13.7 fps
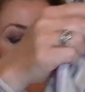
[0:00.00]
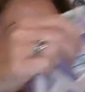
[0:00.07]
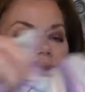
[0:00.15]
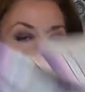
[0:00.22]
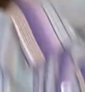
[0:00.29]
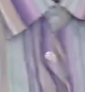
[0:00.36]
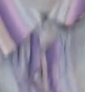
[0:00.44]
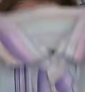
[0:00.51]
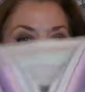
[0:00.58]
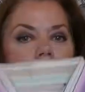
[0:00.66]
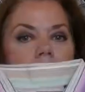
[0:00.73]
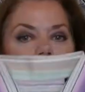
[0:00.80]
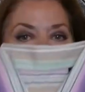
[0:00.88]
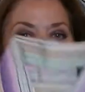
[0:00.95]
for my
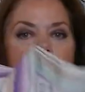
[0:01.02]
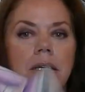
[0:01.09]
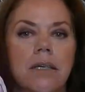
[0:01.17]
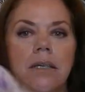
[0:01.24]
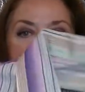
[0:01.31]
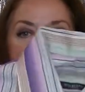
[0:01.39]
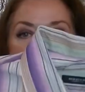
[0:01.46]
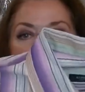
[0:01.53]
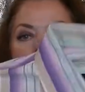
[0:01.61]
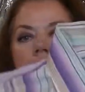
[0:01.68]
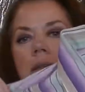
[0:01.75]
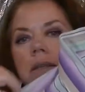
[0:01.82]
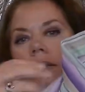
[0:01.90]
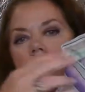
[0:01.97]
son.
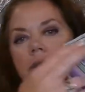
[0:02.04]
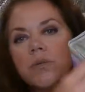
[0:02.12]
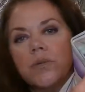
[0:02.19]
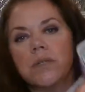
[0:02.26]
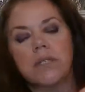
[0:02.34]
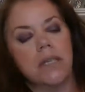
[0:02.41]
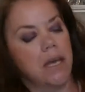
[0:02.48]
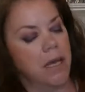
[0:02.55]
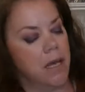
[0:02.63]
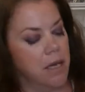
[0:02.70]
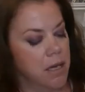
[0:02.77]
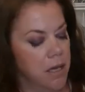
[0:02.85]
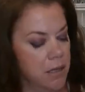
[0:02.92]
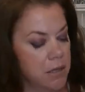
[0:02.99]
This was
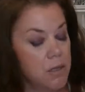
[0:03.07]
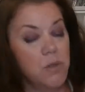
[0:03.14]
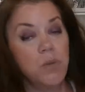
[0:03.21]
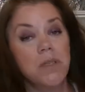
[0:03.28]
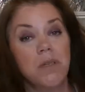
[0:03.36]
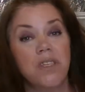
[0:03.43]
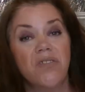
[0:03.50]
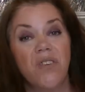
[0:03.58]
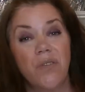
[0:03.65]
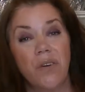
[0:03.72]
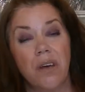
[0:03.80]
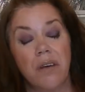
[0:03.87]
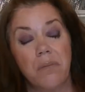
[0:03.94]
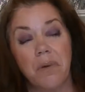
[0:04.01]
a, I
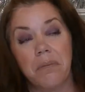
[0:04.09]
don't